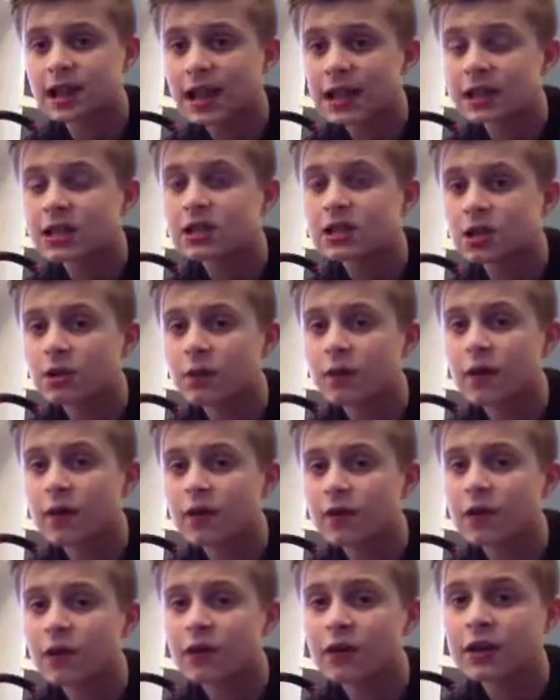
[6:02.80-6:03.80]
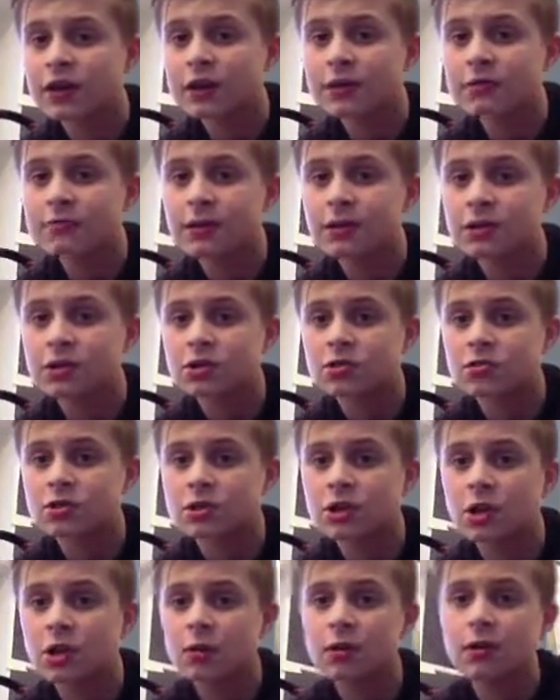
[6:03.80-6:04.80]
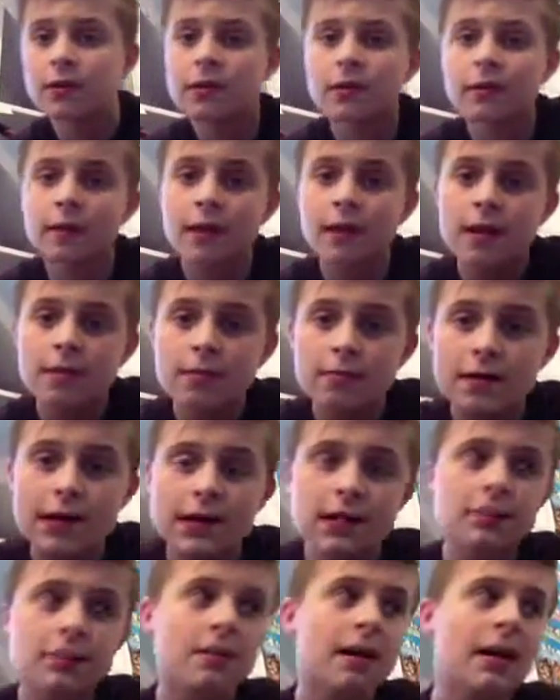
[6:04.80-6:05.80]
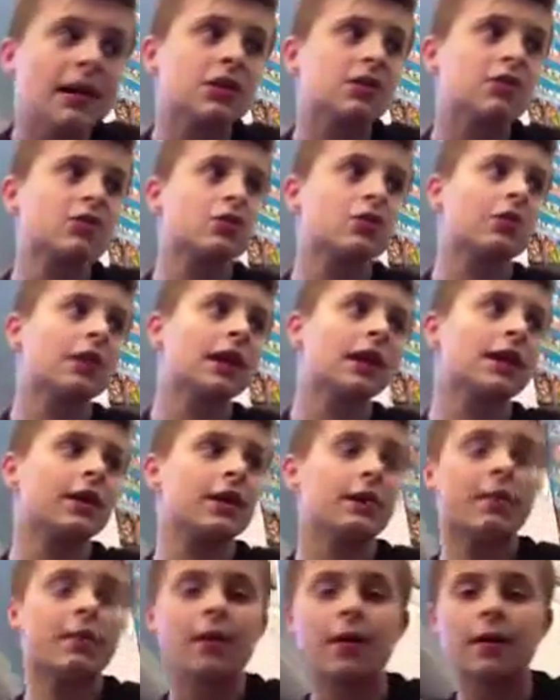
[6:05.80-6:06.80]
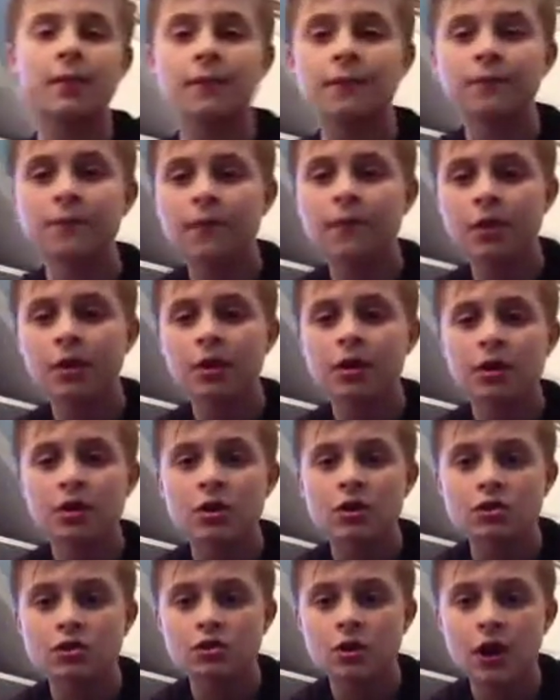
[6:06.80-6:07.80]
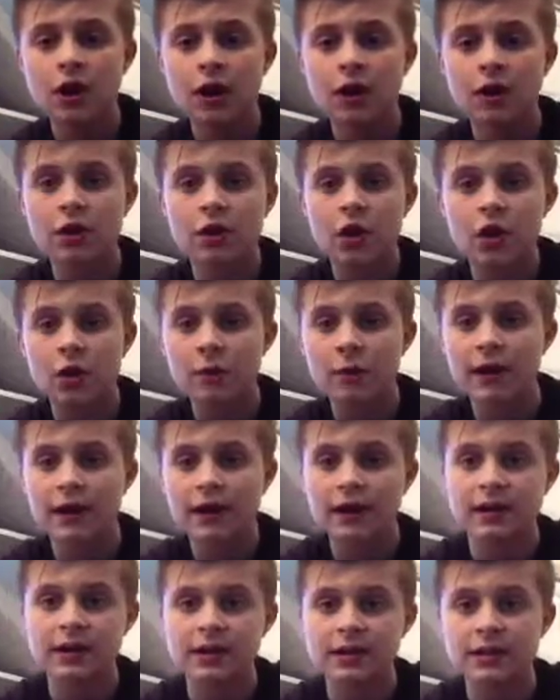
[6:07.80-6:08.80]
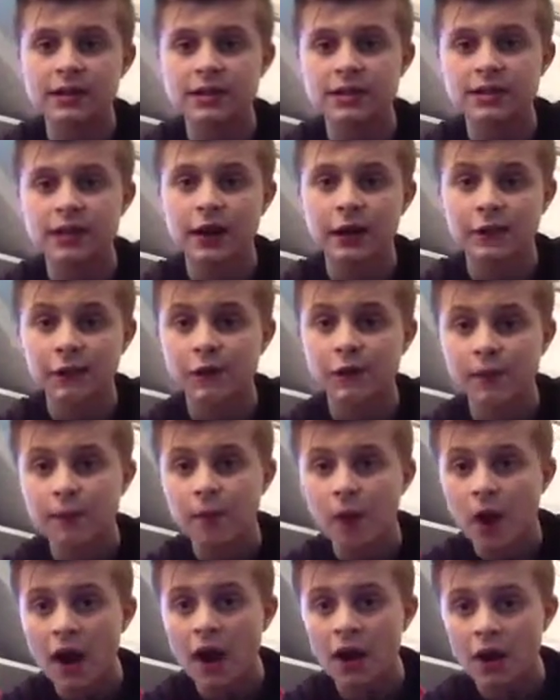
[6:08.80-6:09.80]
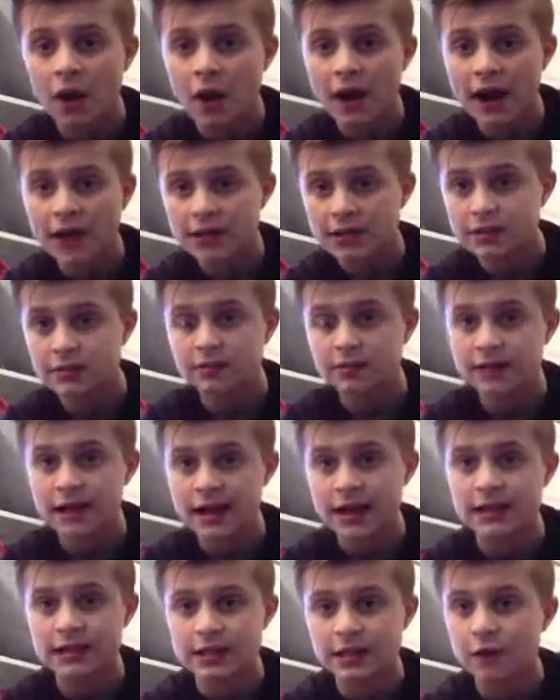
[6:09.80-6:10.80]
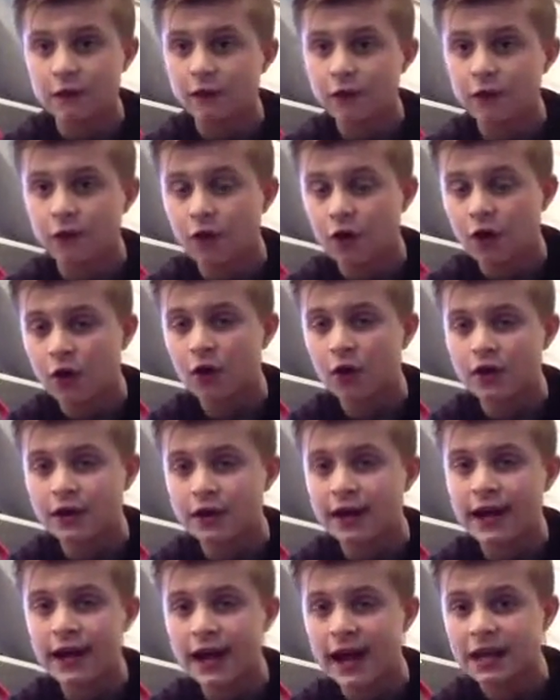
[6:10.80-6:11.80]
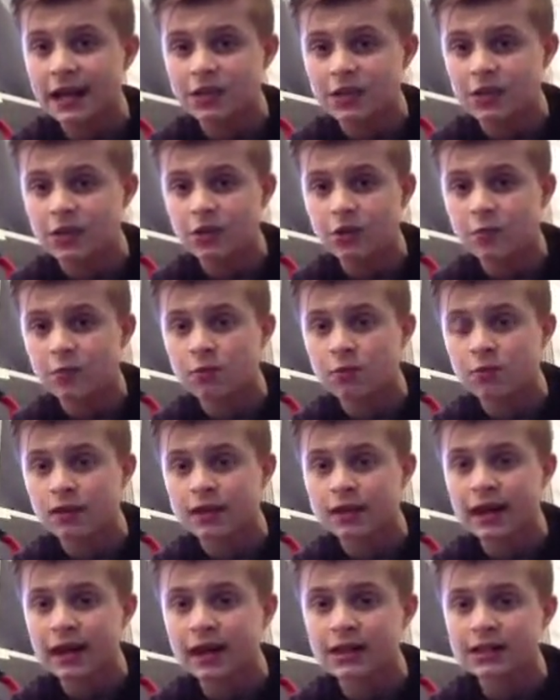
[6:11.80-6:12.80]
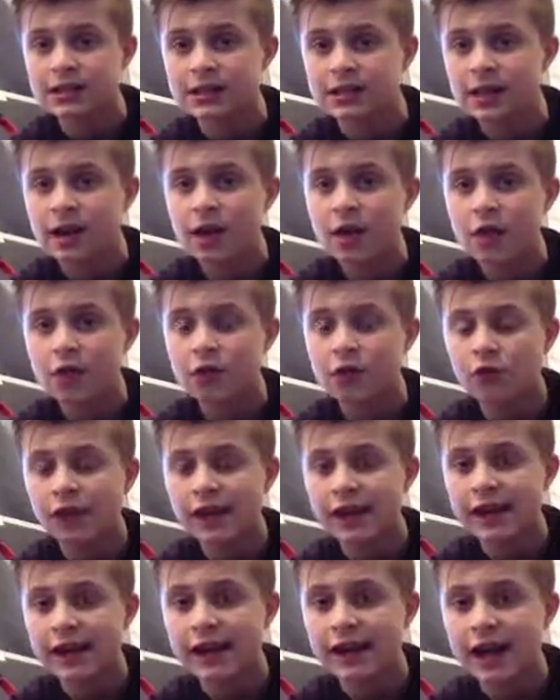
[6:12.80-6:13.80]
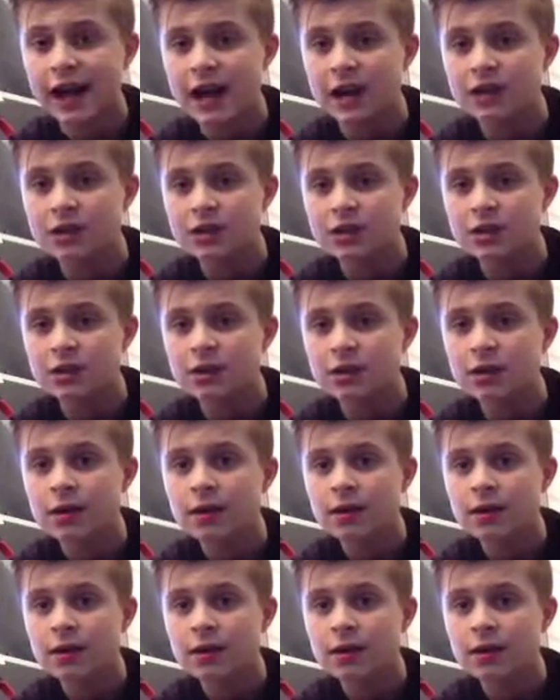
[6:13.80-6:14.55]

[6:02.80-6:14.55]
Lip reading: that is going to be very special. So, please make sure that you try and comment, see if you might like some things. If you've got a DS, a normal DS, 3DS...